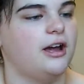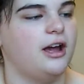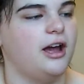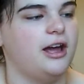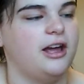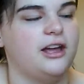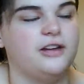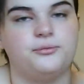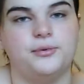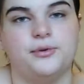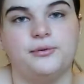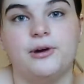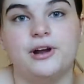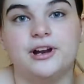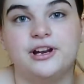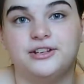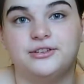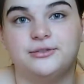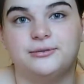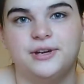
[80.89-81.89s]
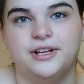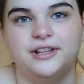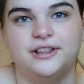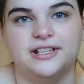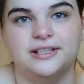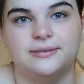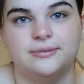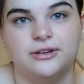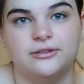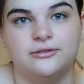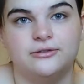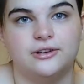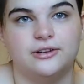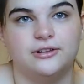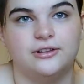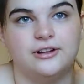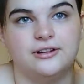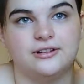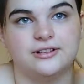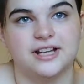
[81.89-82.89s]
I have been wanting to read this book for a
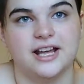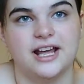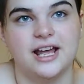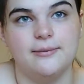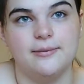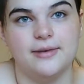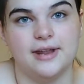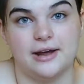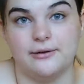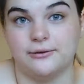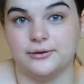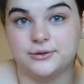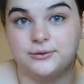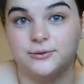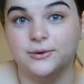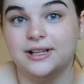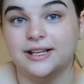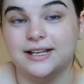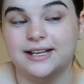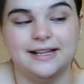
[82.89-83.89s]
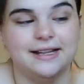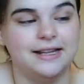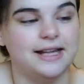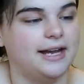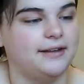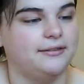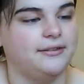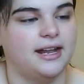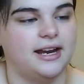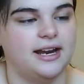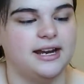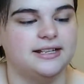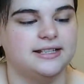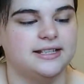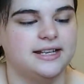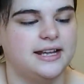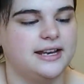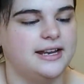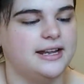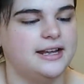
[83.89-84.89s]
long time, and I was really glad that I
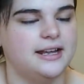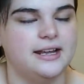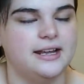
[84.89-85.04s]
did.